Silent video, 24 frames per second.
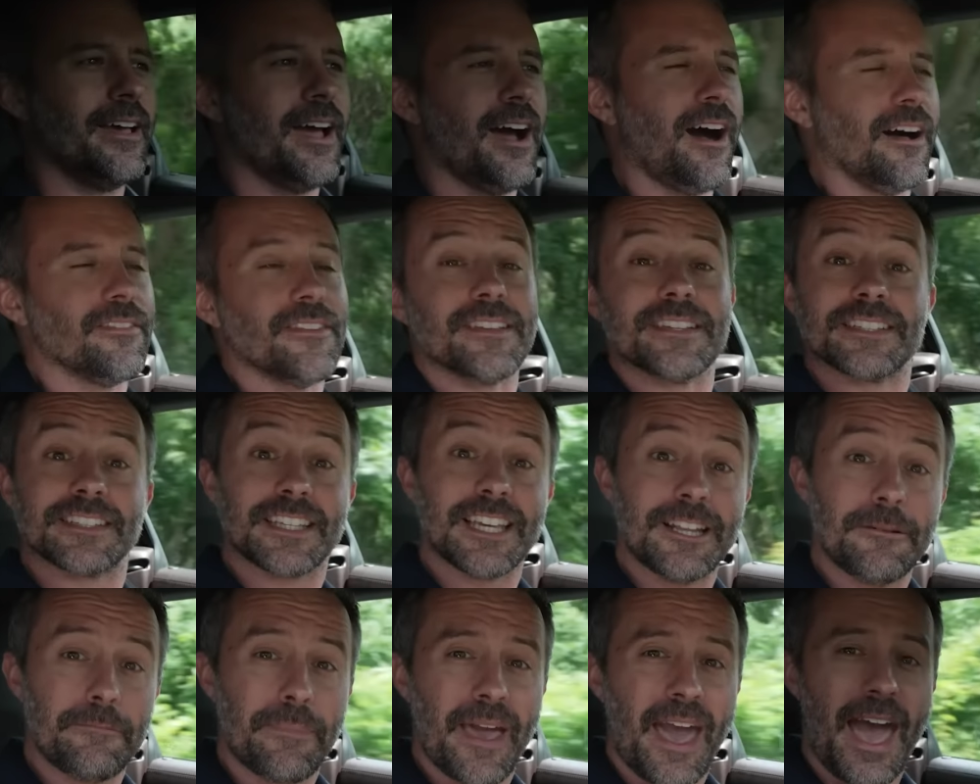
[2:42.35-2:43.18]
On the
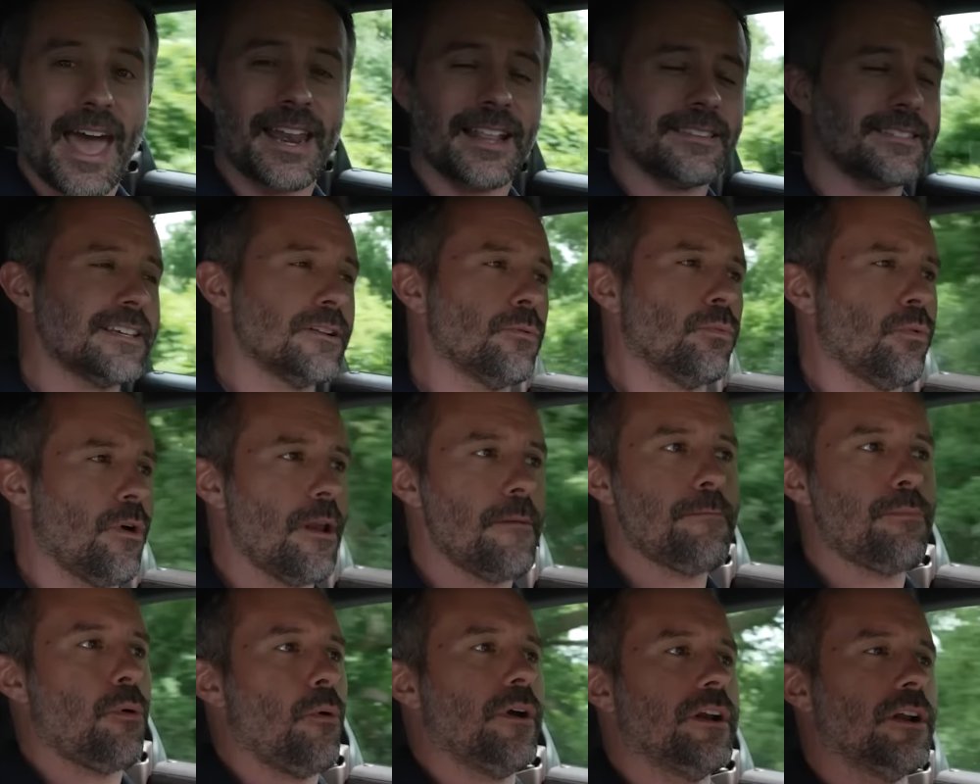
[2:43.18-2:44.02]
skid pad, it did
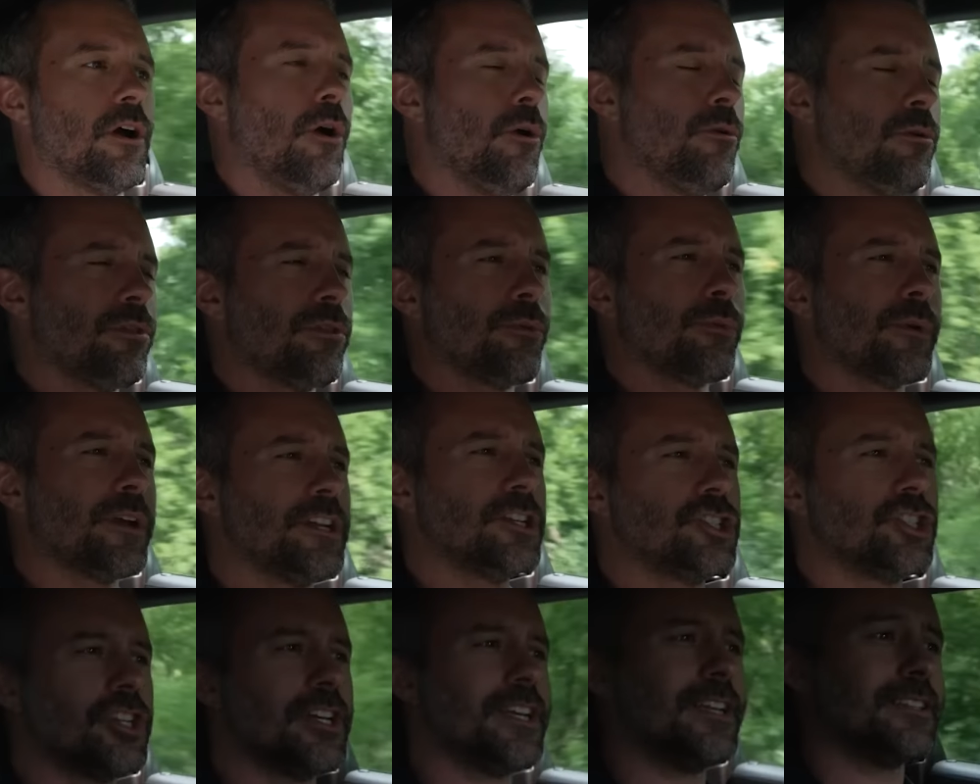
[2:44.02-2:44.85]

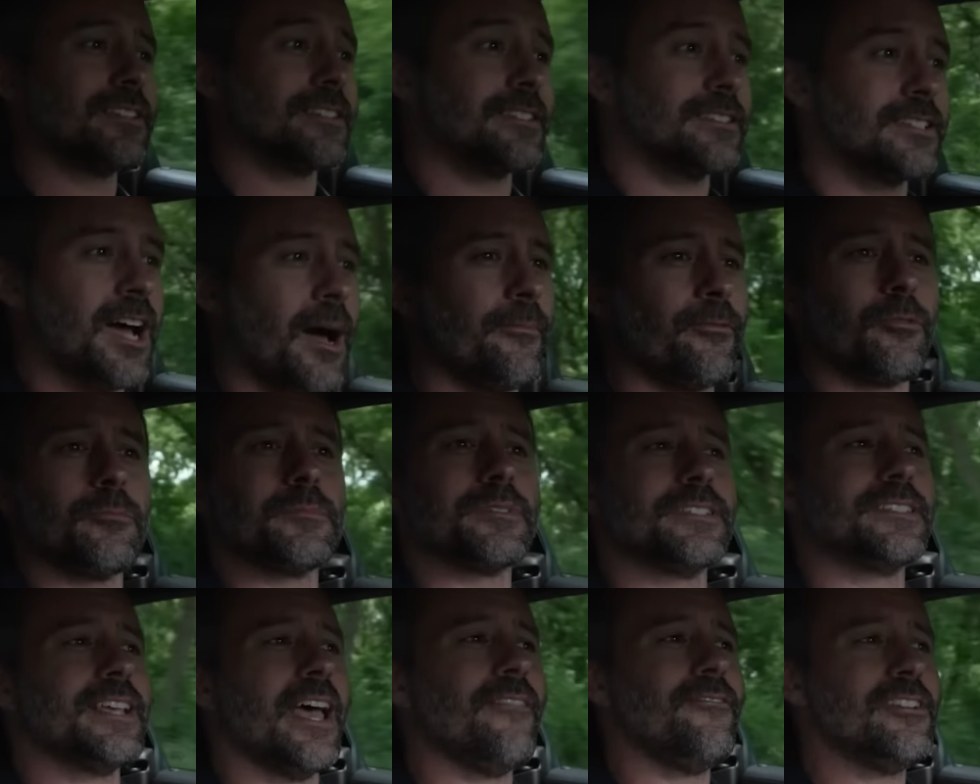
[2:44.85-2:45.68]
1.03 G and stopped from
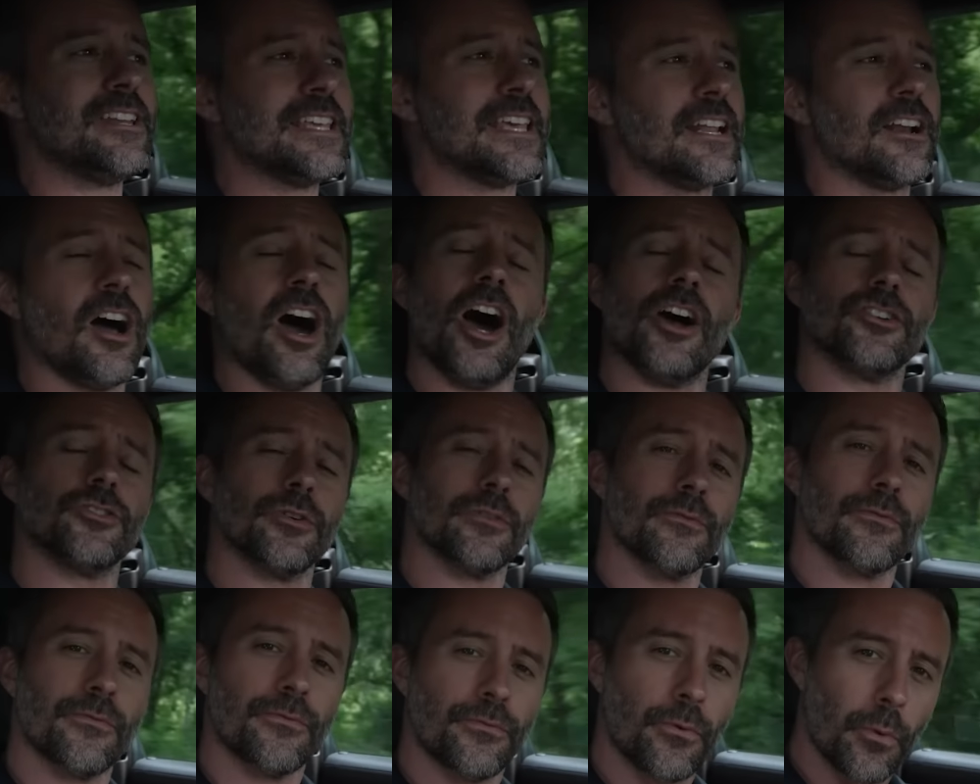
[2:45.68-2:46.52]
70 at
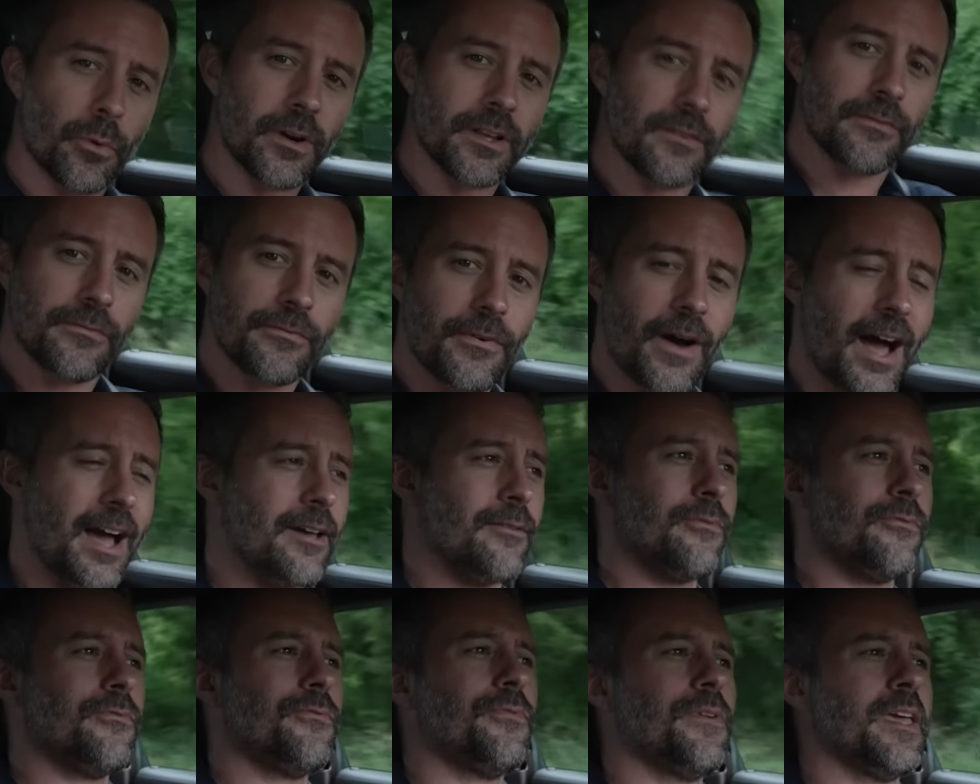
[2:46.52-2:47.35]

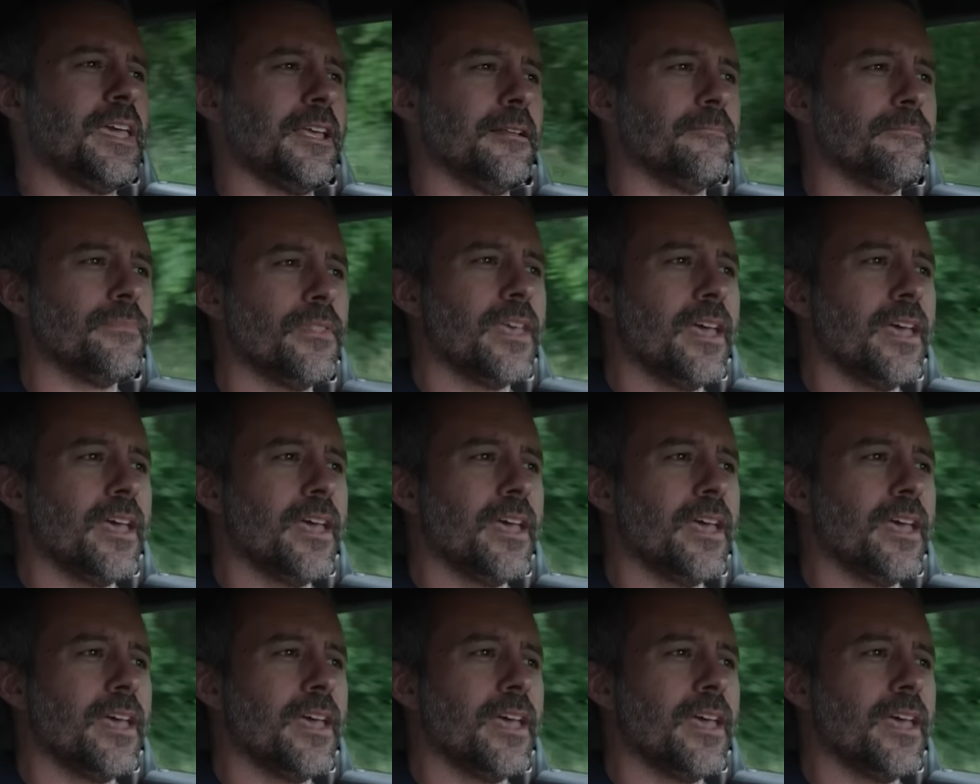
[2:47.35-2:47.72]
145 feet.